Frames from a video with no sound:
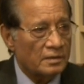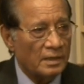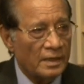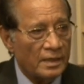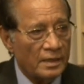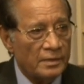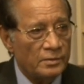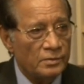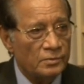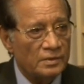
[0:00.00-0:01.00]
I
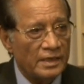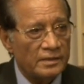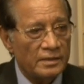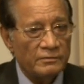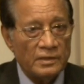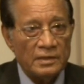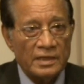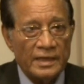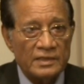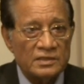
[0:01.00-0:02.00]
knew that in one
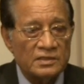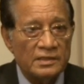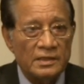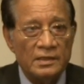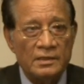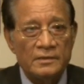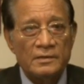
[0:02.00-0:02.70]
case the